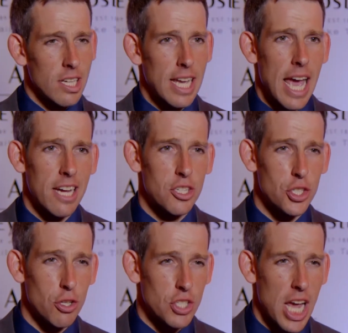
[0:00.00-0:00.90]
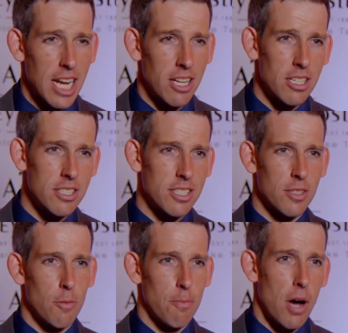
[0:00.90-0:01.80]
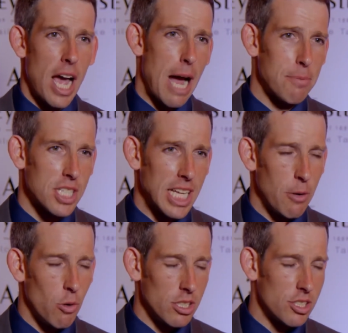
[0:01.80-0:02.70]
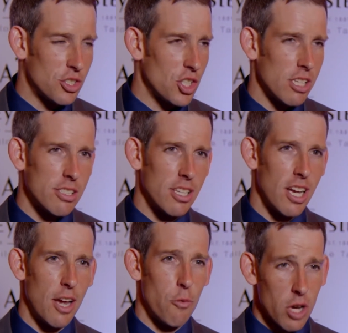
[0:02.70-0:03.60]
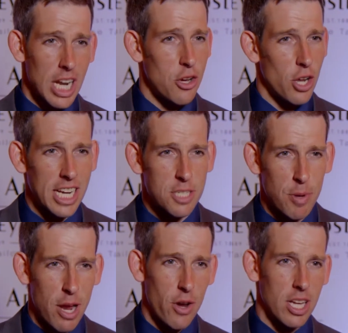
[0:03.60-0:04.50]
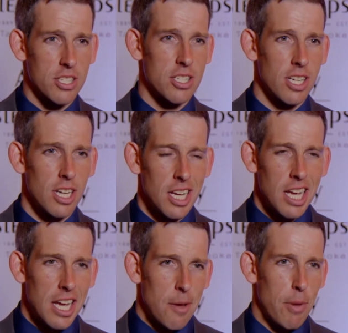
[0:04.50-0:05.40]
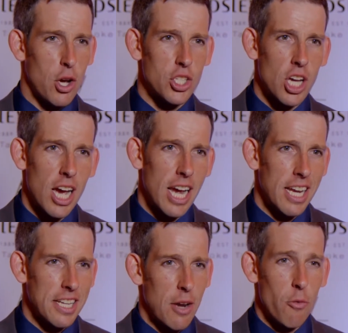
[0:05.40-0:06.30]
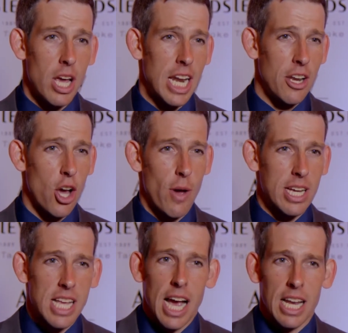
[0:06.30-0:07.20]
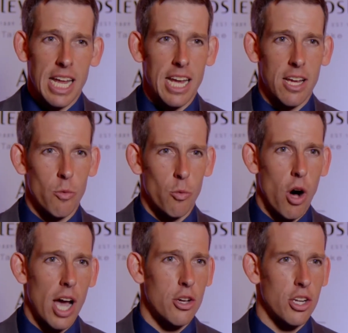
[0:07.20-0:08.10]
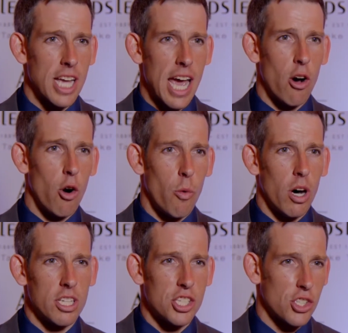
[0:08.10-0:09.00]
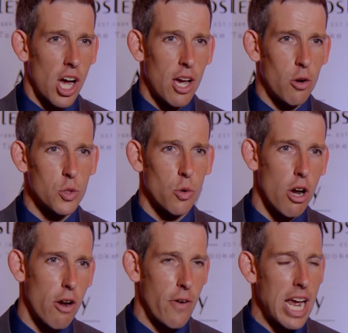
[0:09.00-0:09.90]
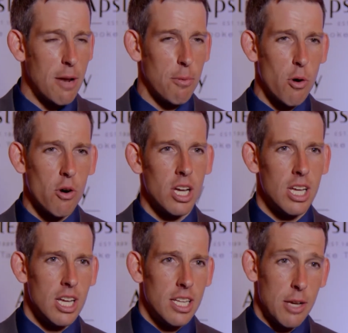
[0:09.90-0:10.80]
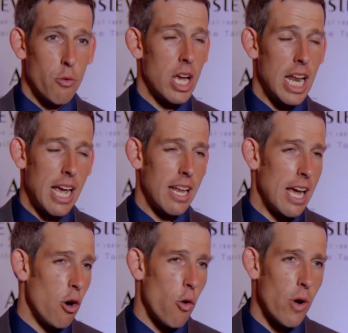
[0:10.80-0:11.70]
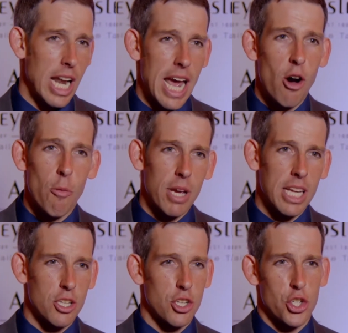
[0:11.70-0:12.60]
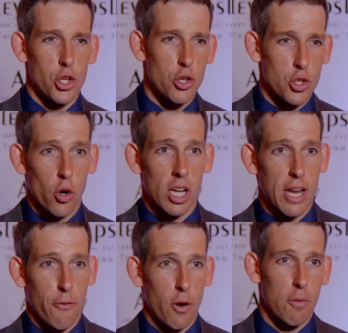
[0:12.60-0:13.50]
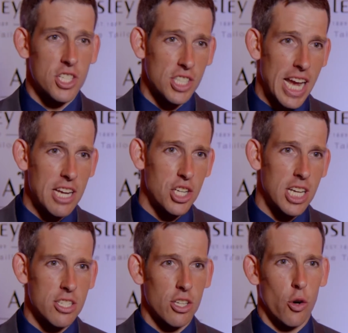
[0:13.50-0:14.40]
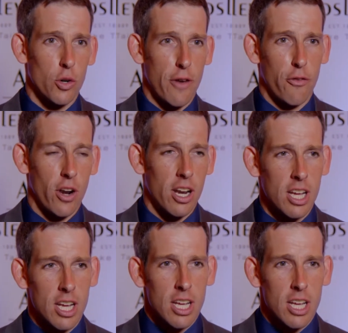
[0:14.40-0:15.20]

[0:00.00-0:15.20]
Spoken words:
Getting a suit tailored by Apsley was just a really good experience, because I didn't really know exactly what I could get or what the styles were available. They all really helped me to choose all the different stages and all different